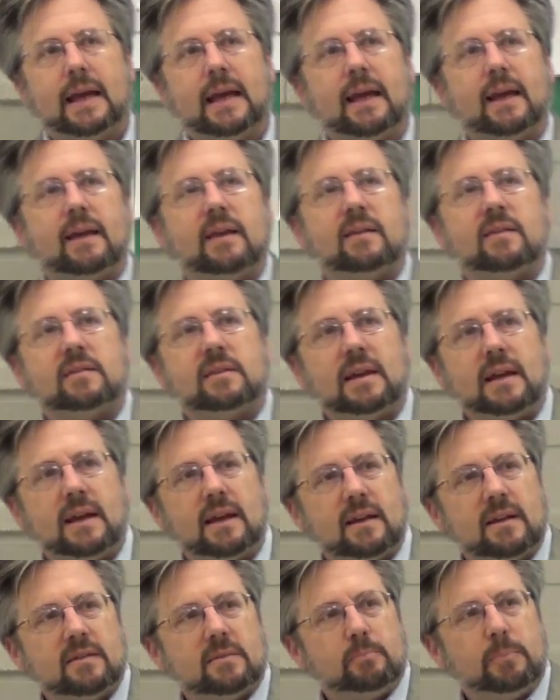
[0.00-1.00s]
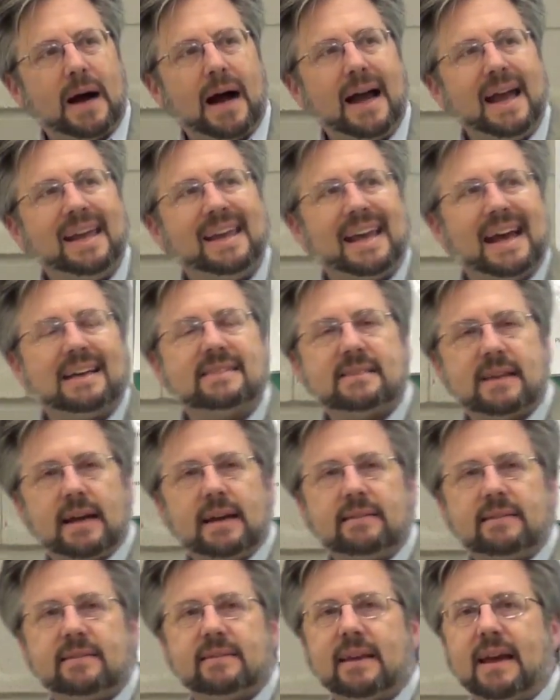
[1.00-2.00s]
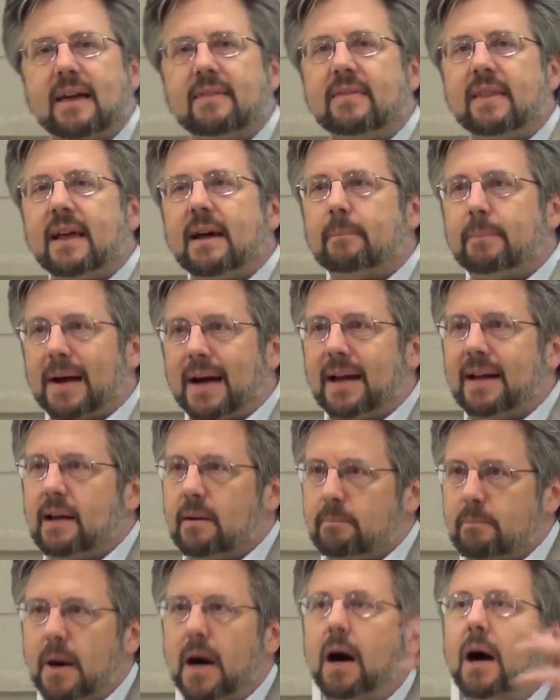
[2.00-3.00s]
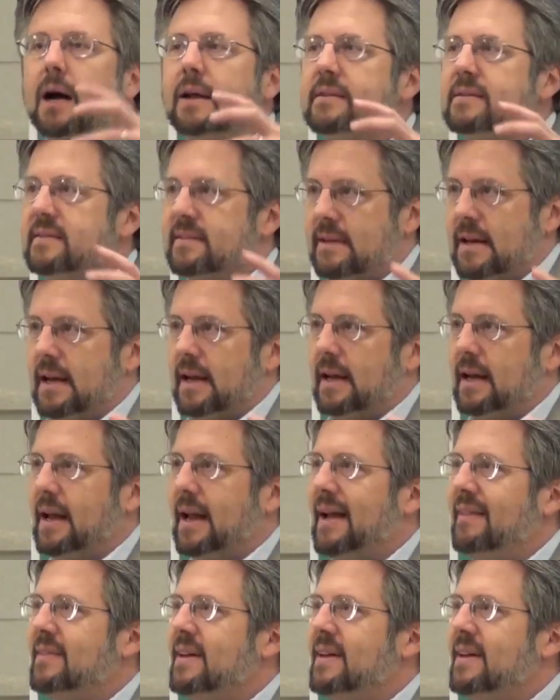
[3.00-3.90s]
is buying assets and buying a bond, say,